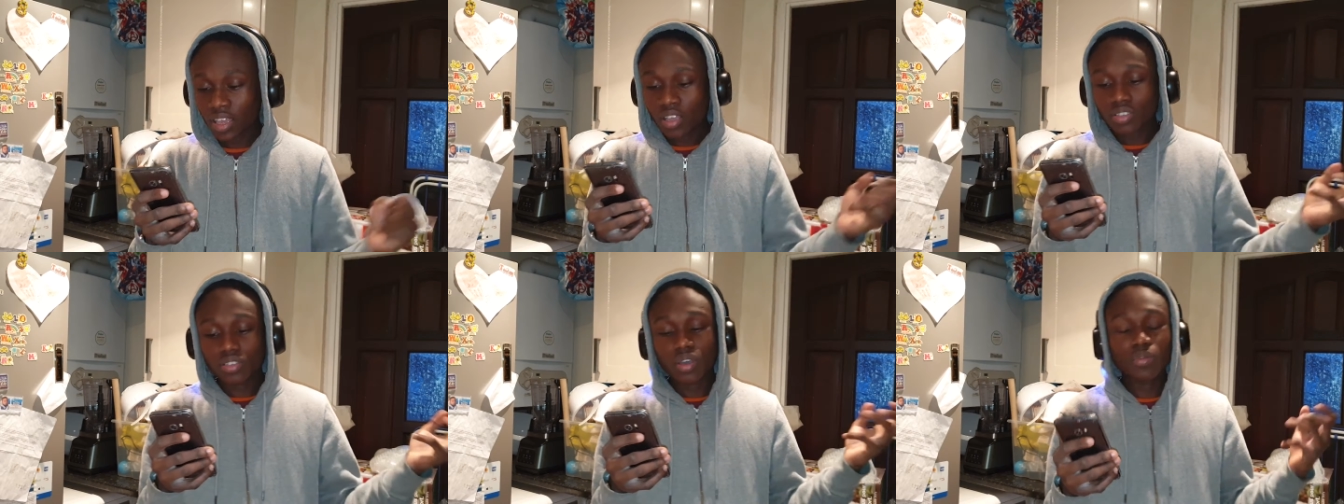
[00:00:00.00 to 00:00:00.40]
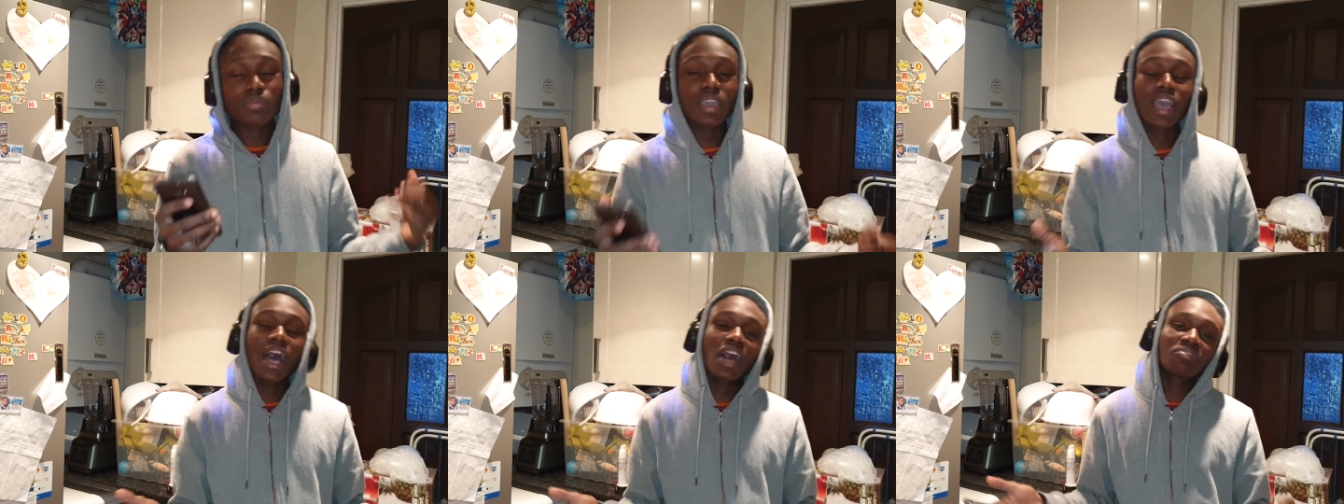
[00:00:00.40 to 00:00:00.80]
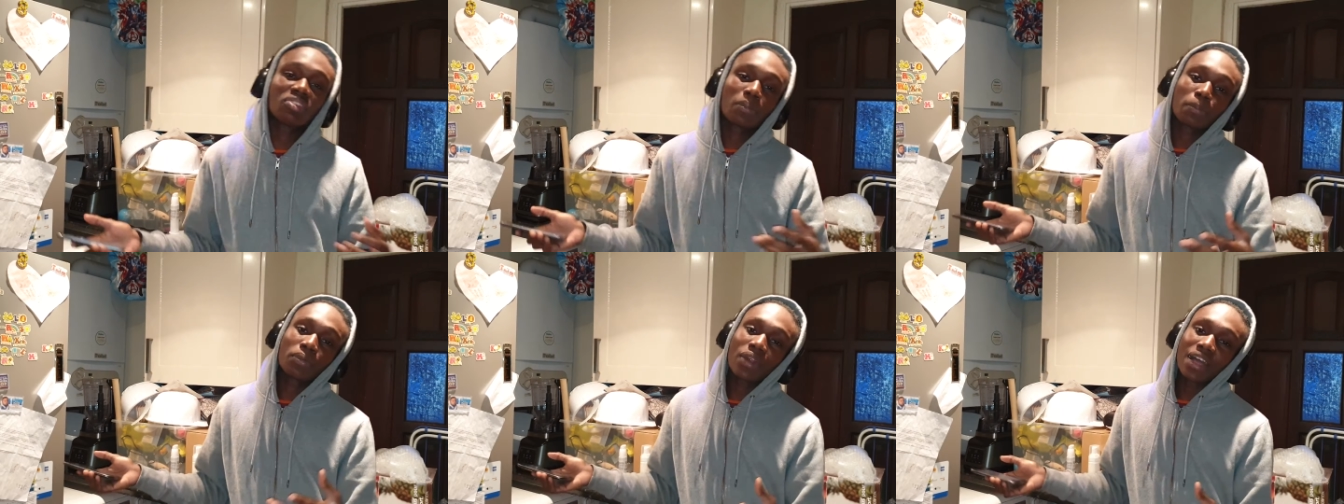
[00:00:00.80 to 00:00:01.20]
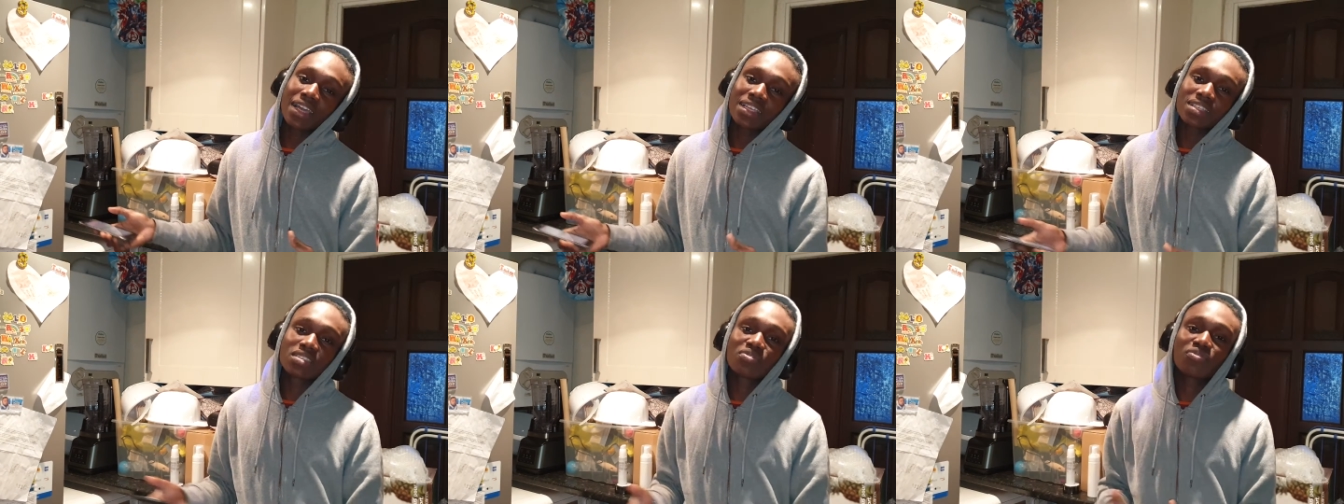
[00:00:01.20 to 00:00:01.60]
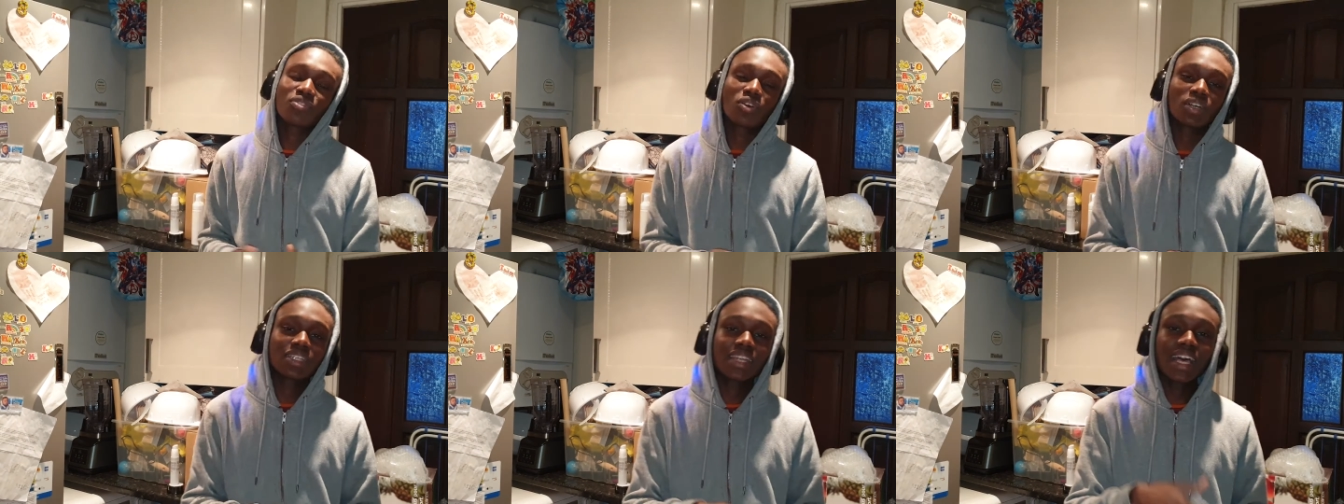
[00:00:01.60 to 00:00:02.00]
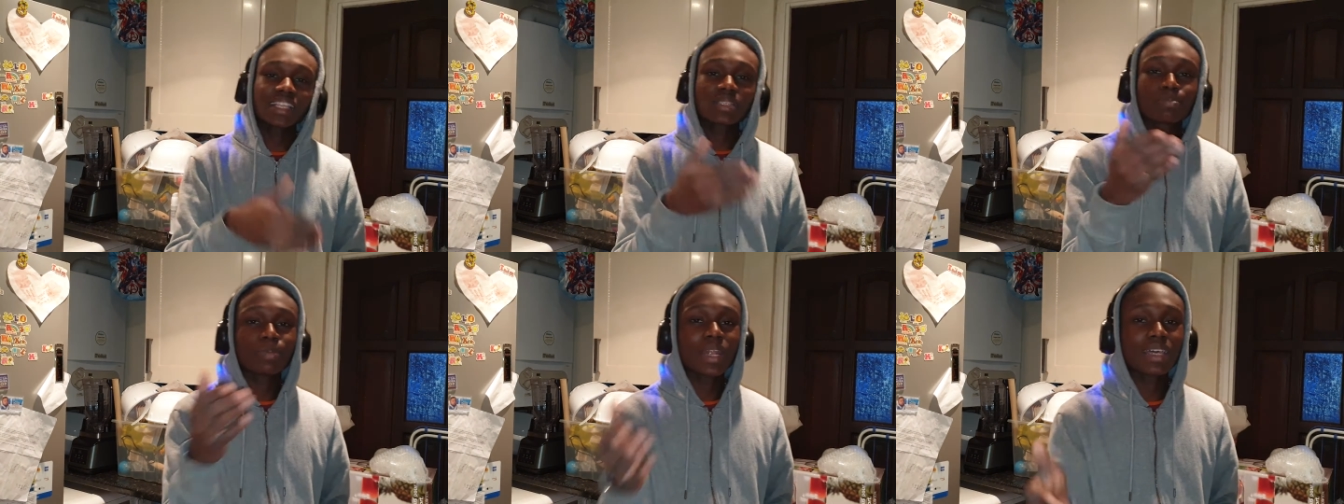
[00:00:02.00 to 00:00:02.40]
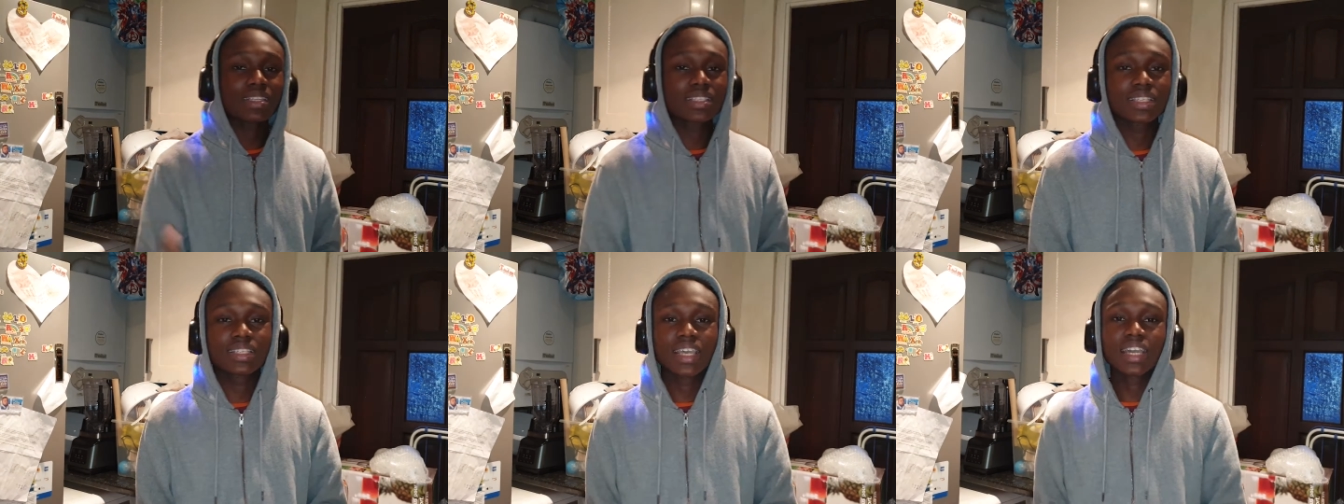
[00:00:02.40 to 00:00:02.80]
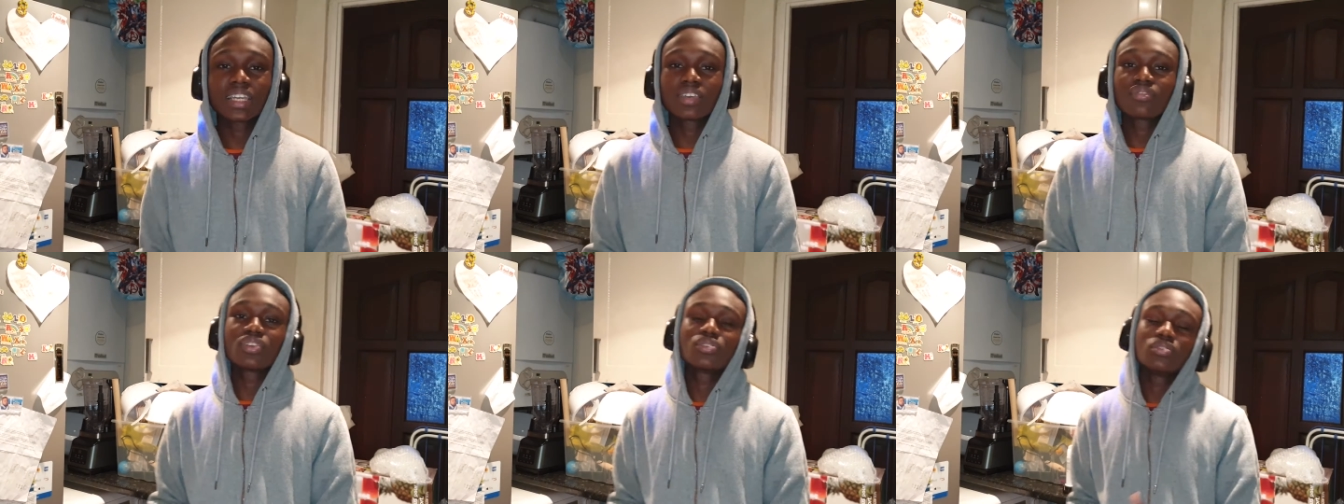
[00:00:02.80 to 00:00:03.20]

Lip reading: So we have the price for that plastic they're giving you.